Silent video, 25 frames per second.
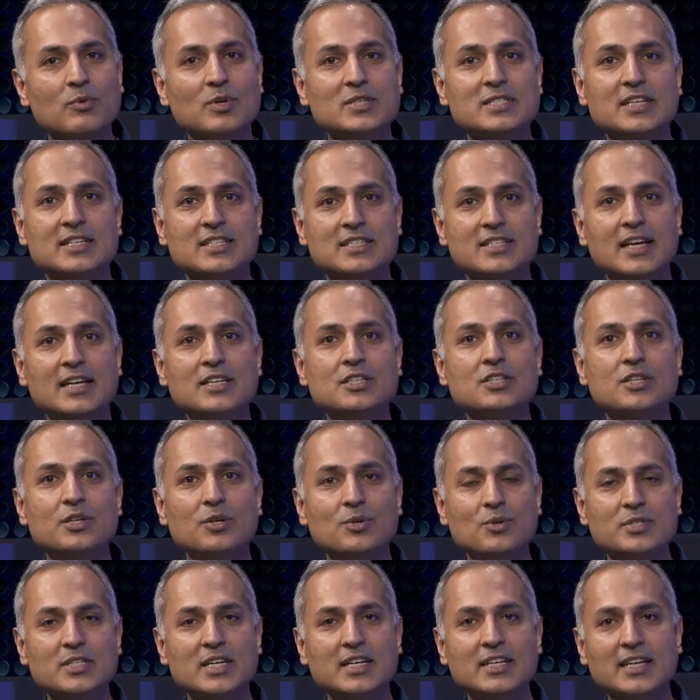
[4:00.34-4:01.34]
was assessed
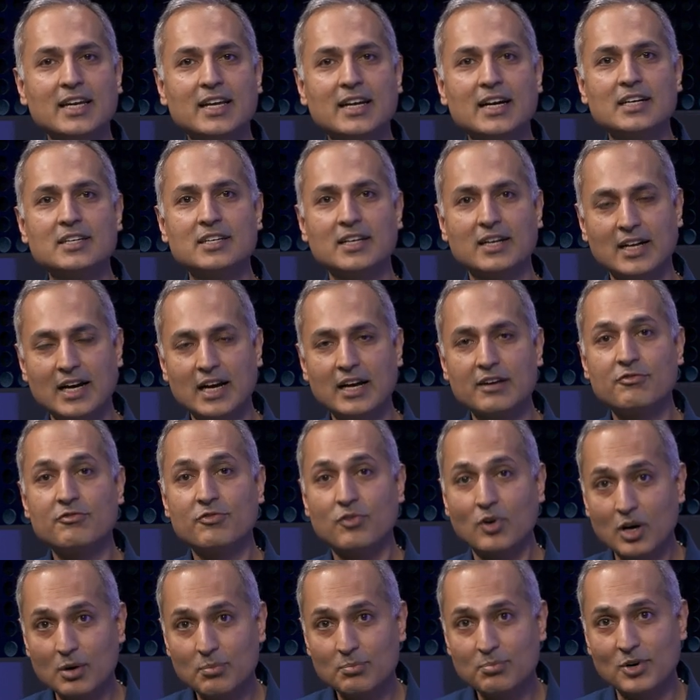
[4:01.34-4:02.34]
using data derived
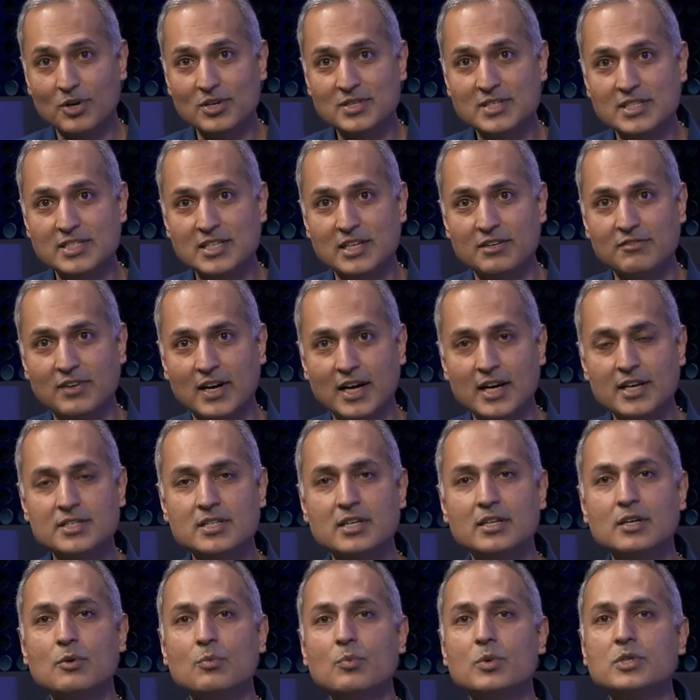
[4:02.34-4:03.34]
from Process
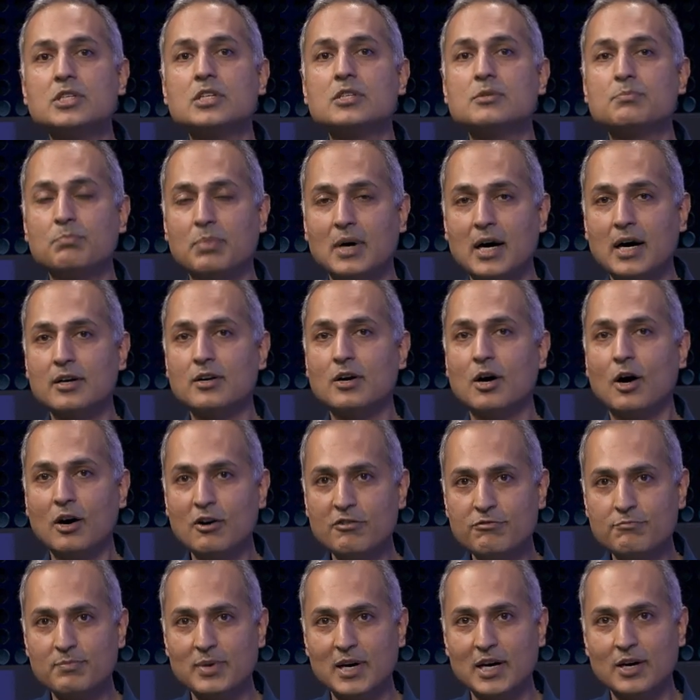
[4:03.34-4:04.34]
Advisor, which is part
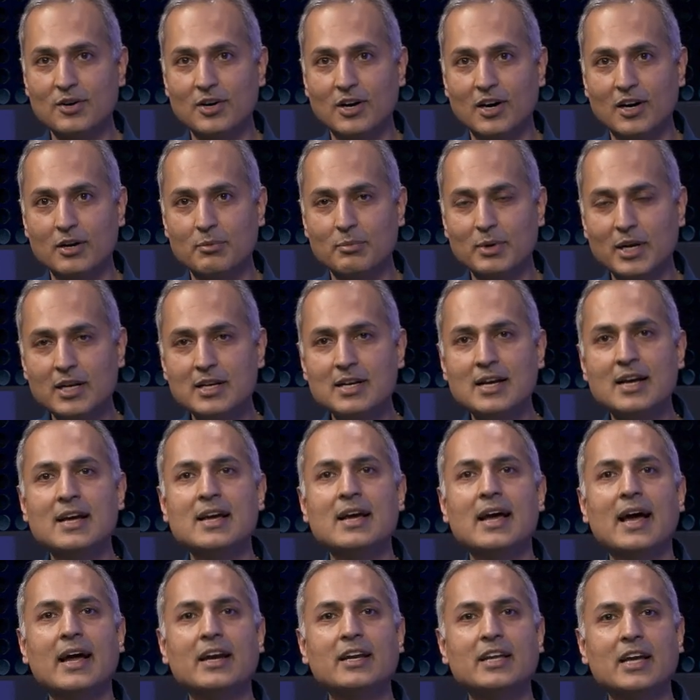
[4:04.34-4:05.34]
of Power Automate,
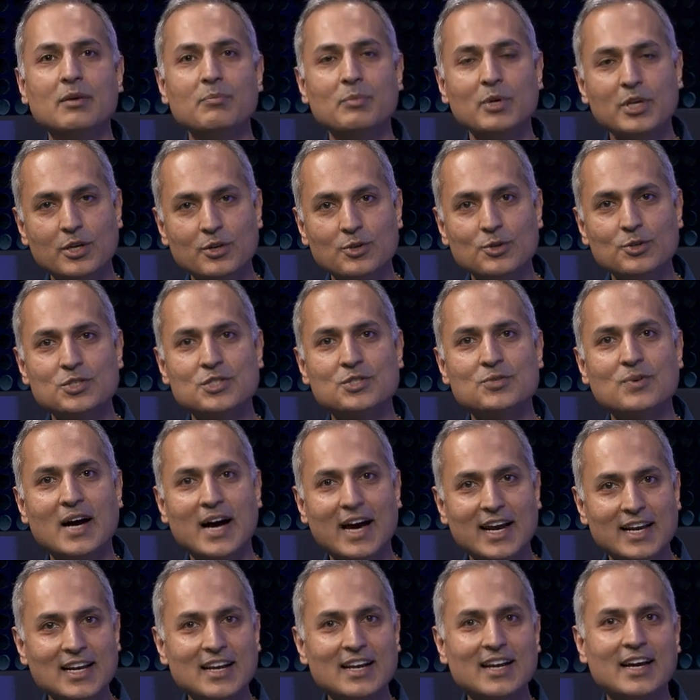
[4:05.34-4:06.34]
and can be used to
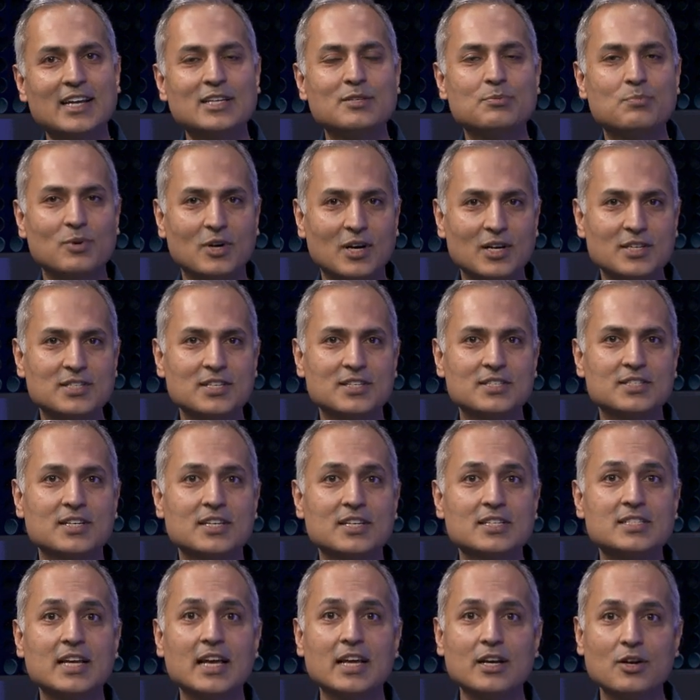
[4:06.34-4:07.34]
analyze
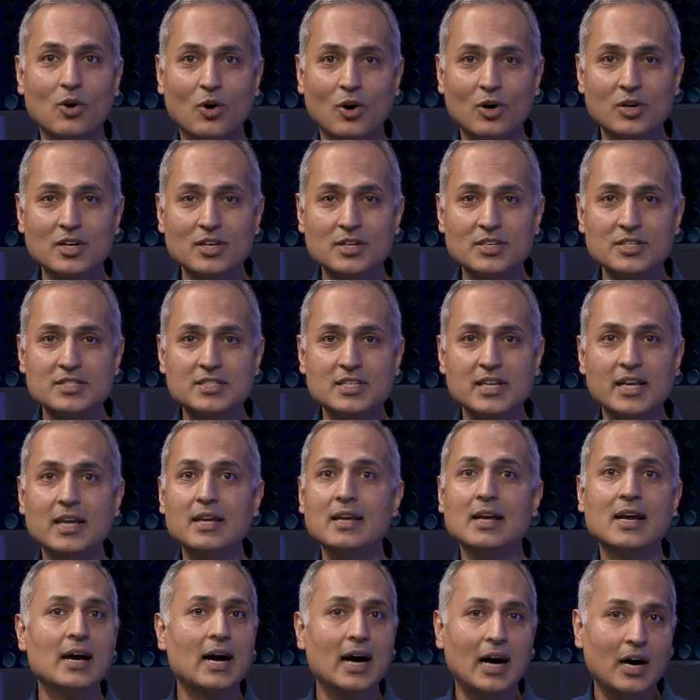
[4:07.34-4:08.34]
processes in order to
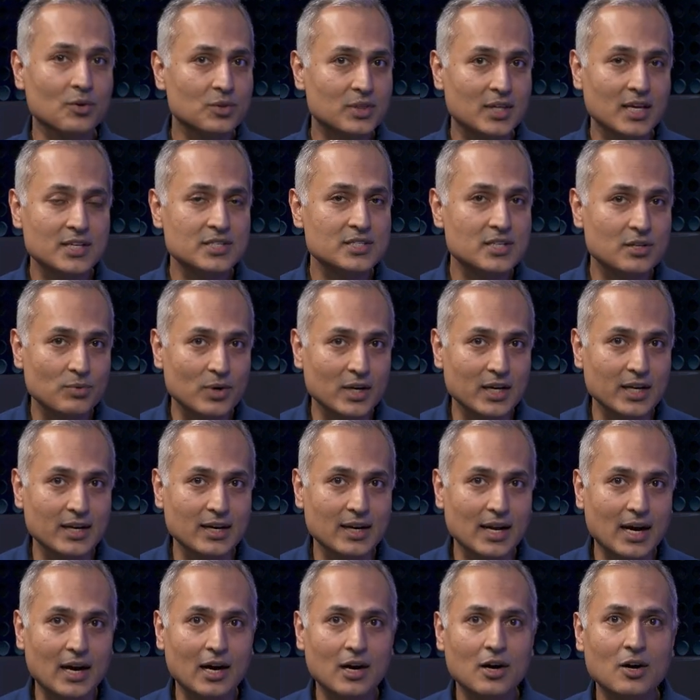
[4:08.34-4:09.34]
see how things are running
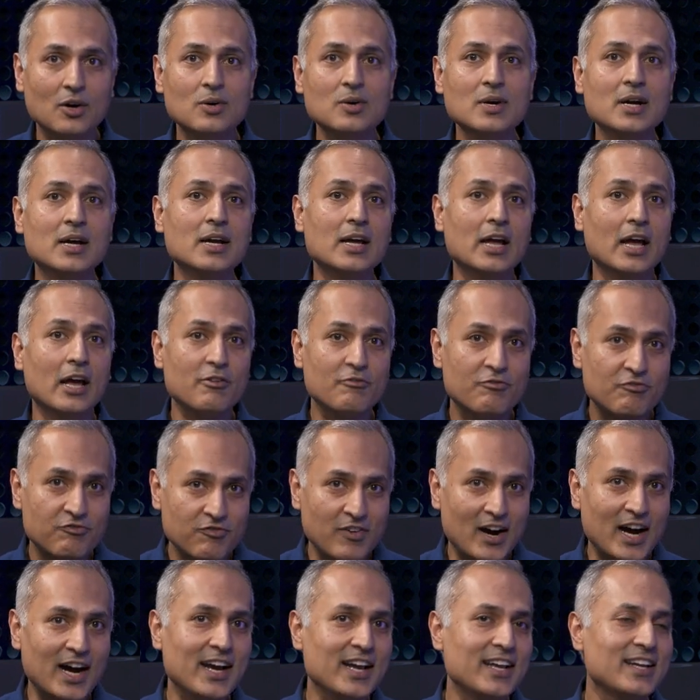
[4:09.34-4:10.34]
now and
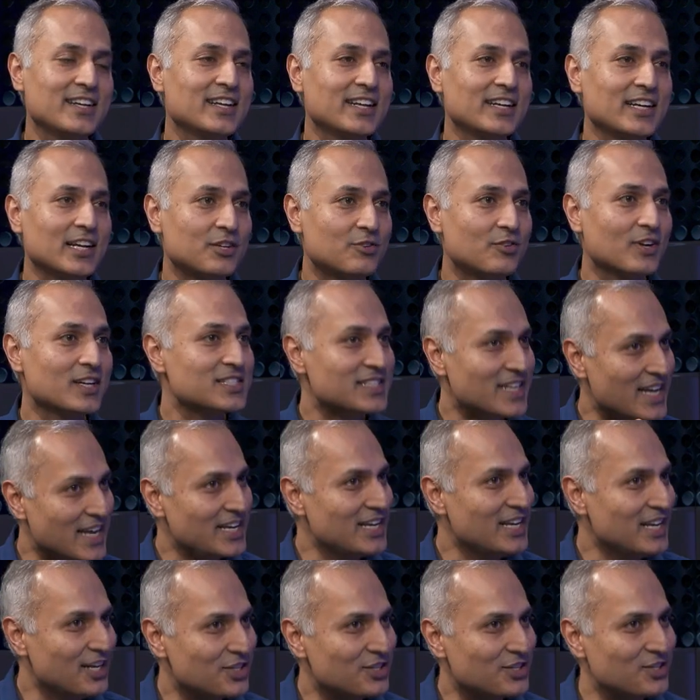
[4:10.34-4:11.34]
find and address
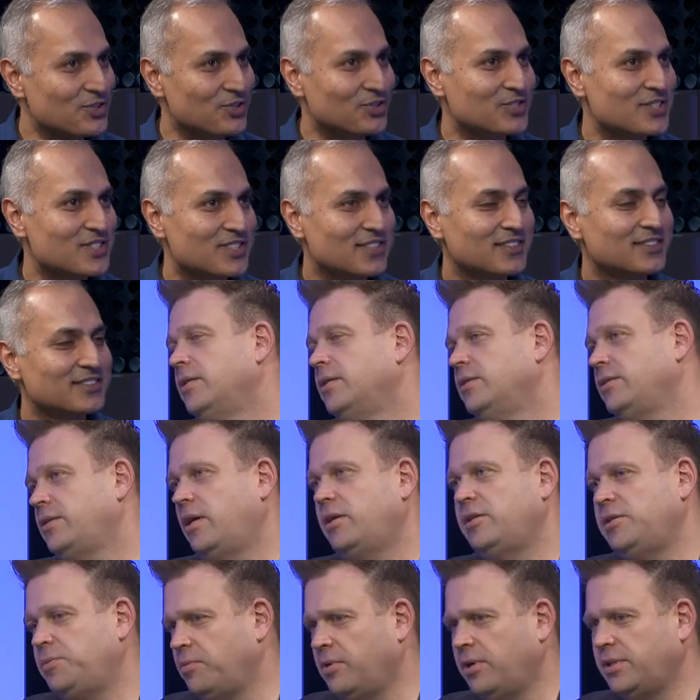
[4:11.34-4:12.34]
any issues. So
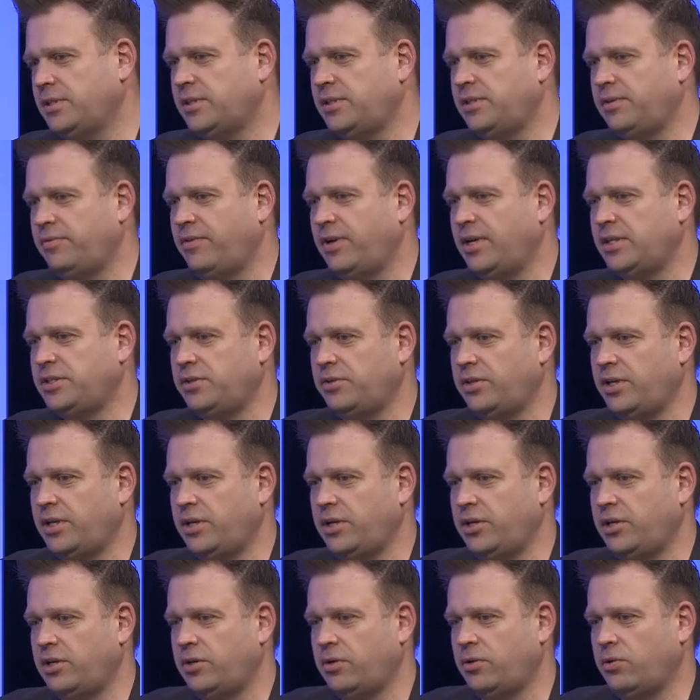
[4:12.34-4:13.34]
how does Process Advisor
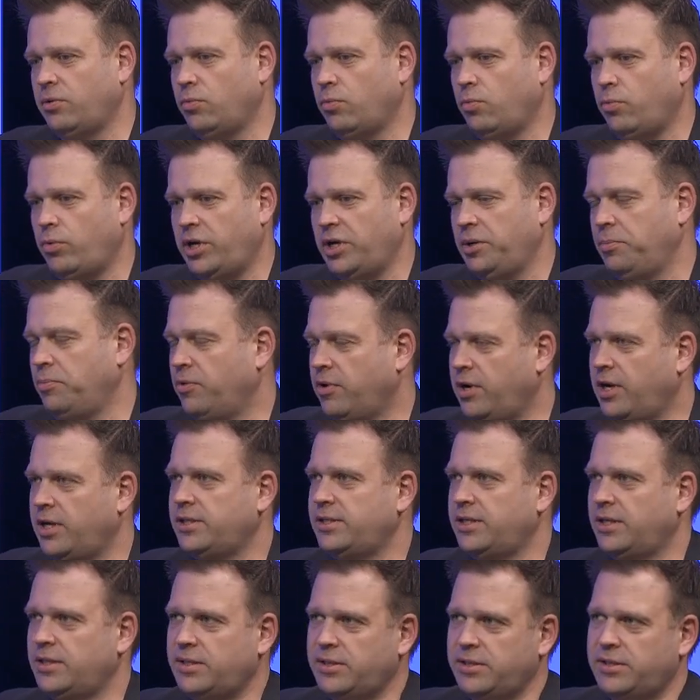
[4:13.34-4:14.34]
then know what
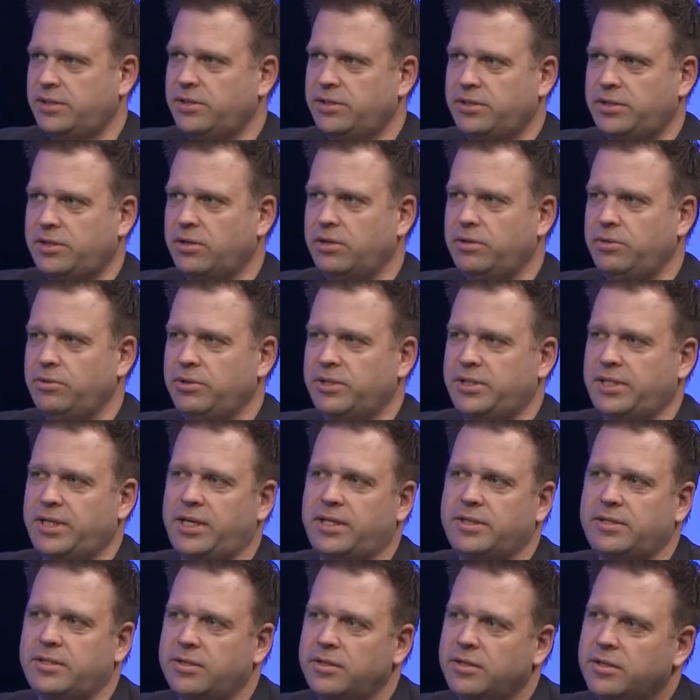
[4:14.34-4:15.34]
processes to start to assess?